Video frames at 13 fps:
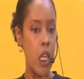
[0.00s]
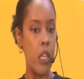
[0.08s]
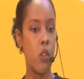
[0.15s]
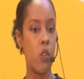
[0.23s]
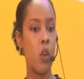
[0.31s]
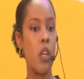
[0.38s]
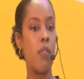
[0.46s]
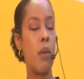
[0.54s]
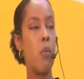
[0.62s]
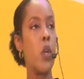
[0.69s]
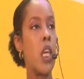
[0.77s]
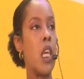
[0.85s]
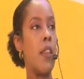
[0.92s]
So if I'm
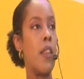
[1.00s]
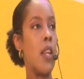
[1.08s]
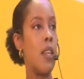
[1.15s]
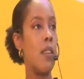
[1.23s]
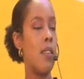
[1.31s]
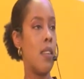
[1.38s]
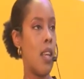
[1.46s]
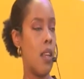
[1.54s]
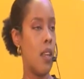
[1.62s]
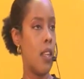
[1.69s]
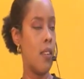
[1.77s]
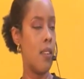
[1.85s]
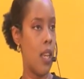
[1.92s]
looking at the next
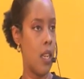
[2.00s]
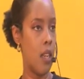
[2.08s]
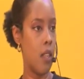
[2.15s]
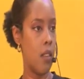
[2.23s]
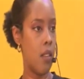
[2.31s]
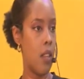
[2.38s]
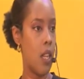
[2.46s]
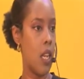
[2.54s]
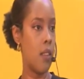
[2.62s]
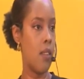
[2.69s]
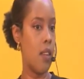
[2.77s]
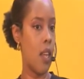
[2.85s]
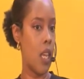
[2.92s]
10 years, in the
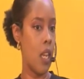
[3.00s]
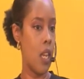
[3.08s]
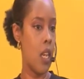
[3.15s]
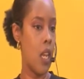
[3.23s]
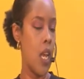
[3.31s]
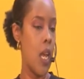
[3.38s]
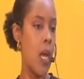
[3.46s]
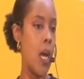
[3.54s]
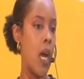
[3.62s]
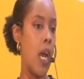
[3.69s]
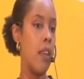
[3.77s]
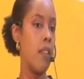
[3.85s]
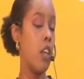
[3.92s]
next decade,
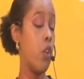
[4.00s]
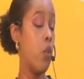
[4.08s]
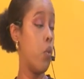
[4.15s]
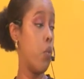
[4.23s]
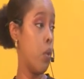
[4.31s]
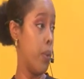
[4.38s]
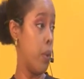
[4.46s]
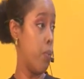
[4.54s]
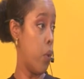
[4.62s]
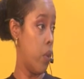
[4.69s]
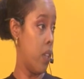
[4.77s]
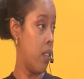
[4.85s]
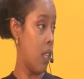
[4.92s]
I think youth will be
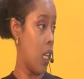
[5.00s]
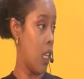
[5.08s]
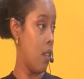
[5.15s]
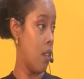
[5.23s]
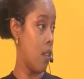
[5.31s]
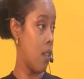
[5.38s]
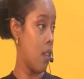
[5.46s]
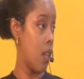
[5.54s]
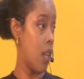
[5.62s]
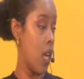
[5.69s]
more resilient.